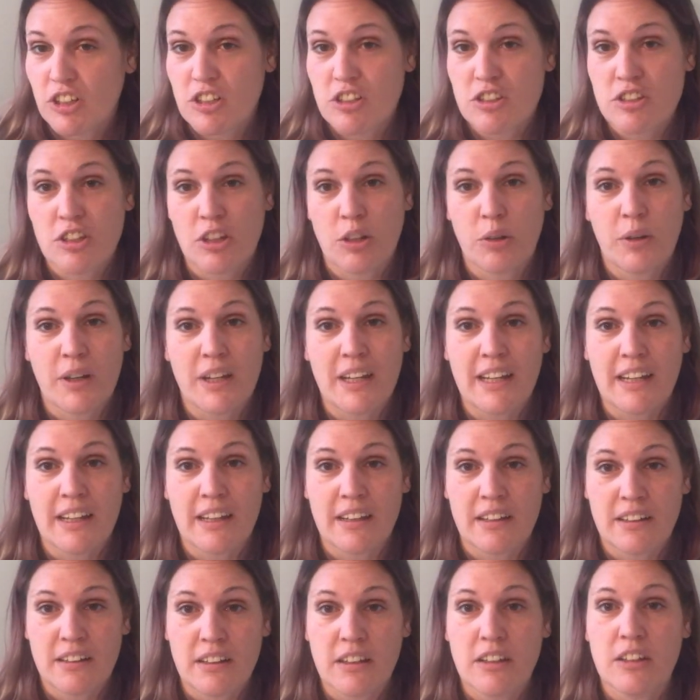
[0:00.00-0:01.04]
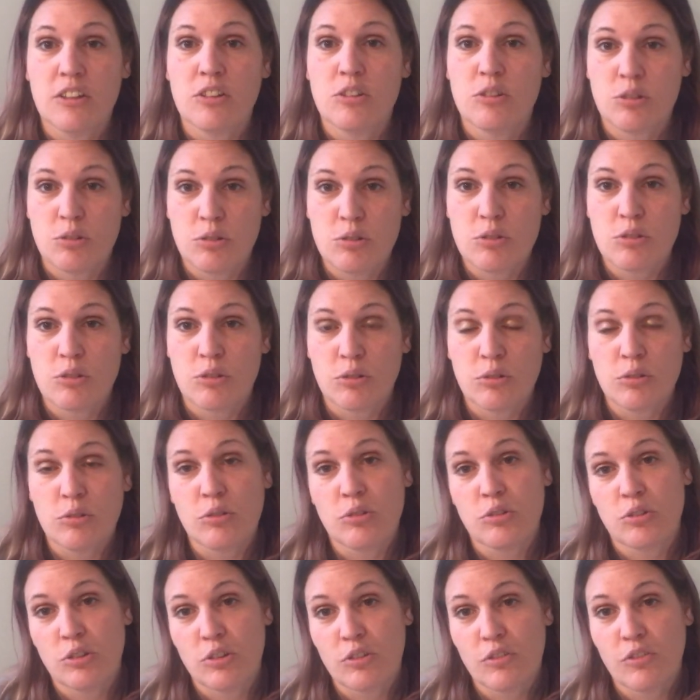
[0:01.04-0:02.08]
So again, too
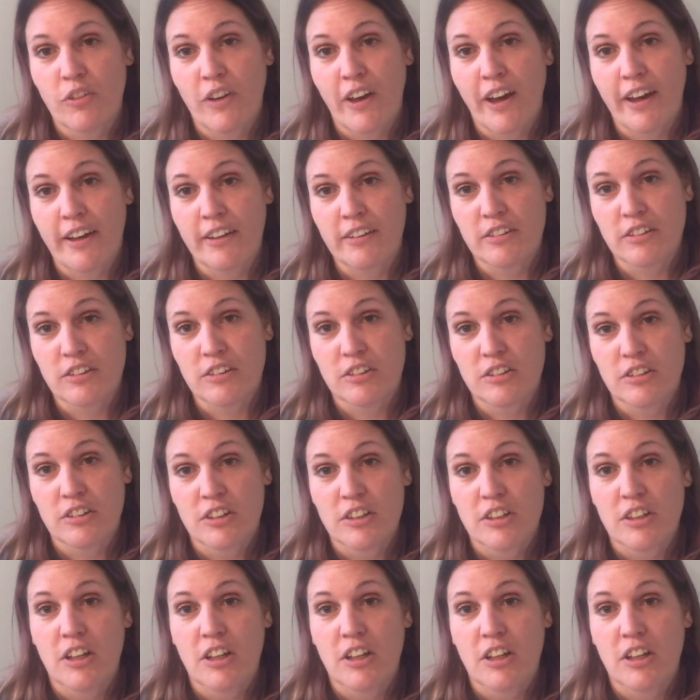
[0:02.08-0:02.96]
soon, too fast.